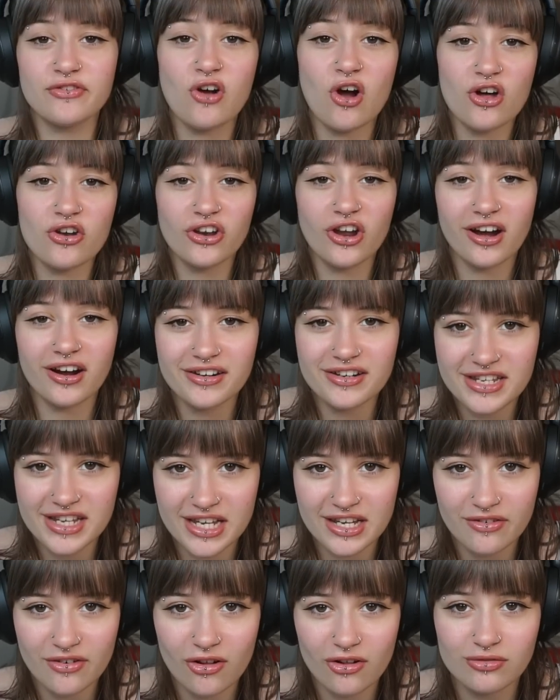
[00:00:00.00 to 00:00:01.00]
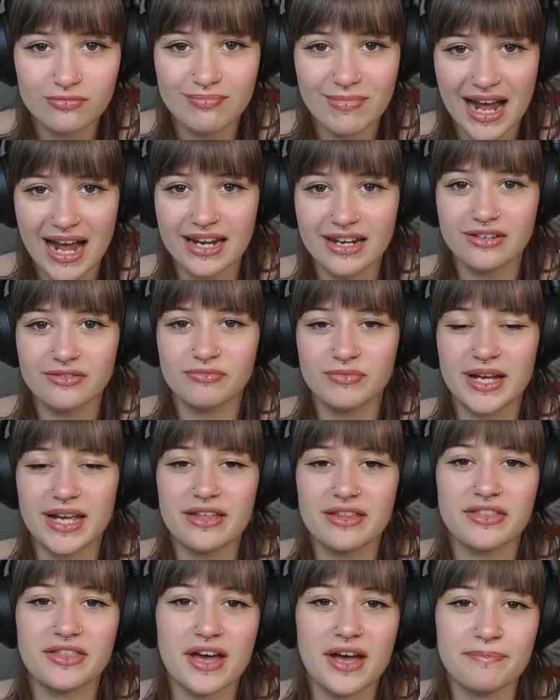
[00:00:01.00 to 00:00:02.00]
you've got a 90-year-old man
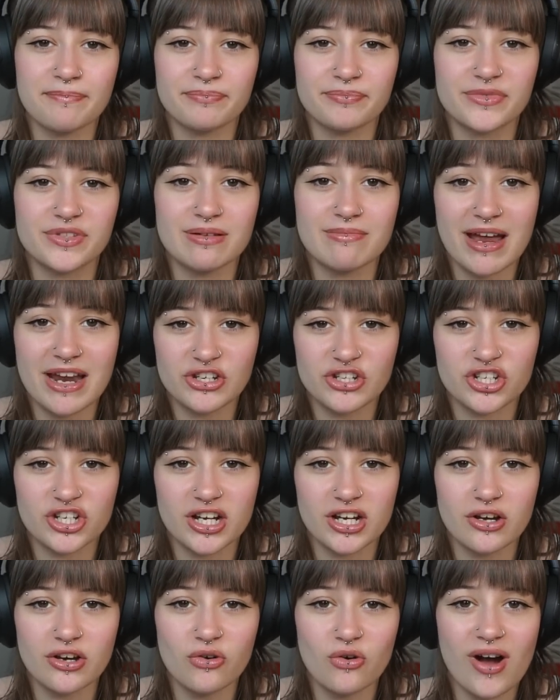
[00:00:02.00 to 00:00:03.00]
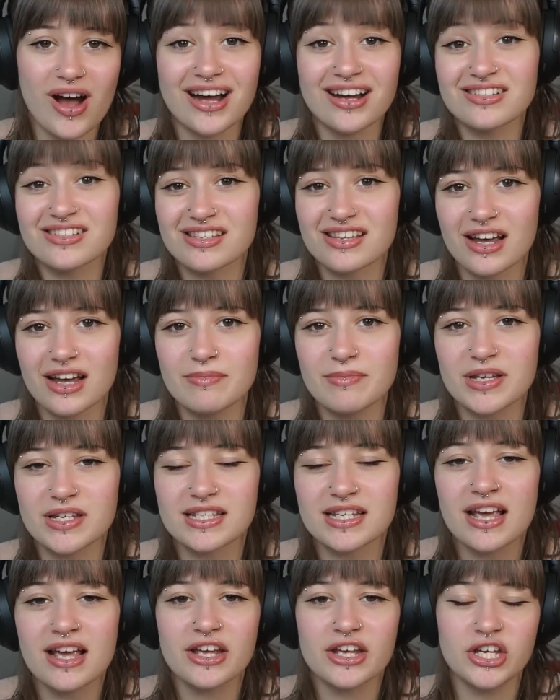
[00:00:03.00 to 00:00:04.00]
with dementia or
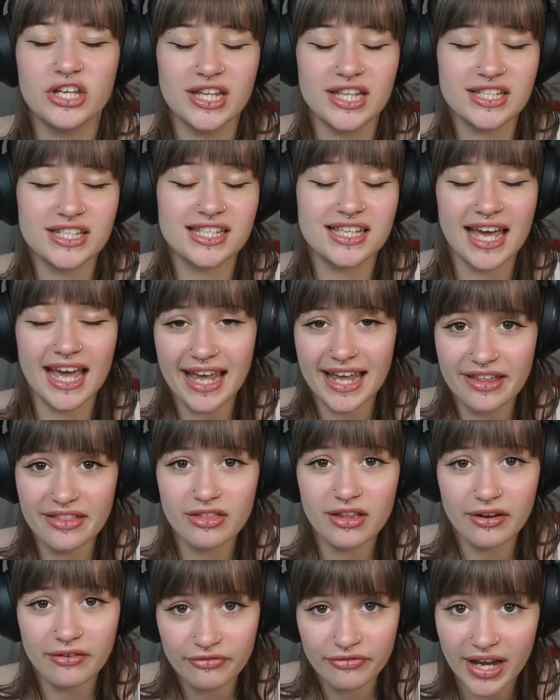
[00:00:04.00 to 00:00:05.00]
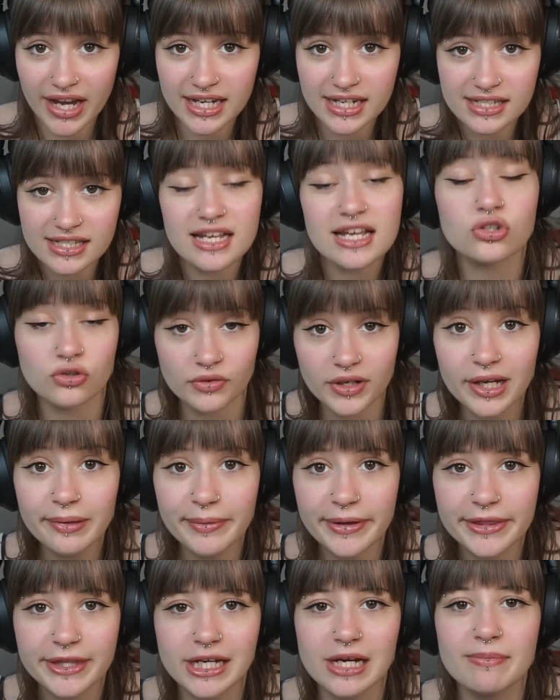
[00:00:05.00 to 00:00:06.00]
Alzheimer's, you need to get in their face,
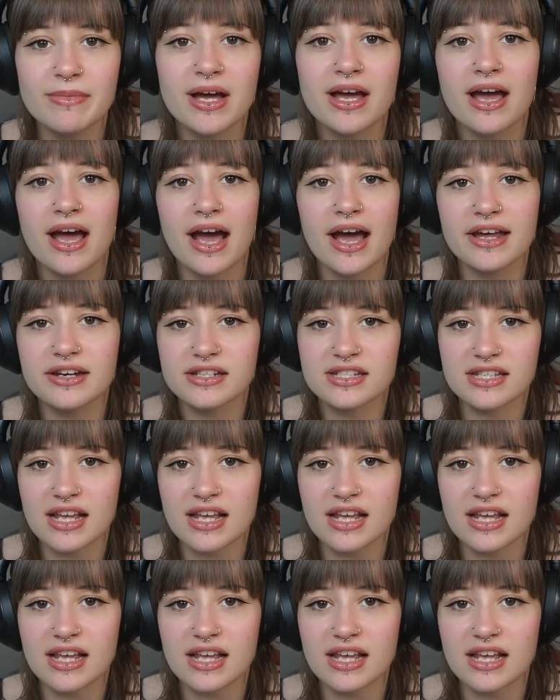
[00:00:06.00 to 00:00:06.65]
scream at them and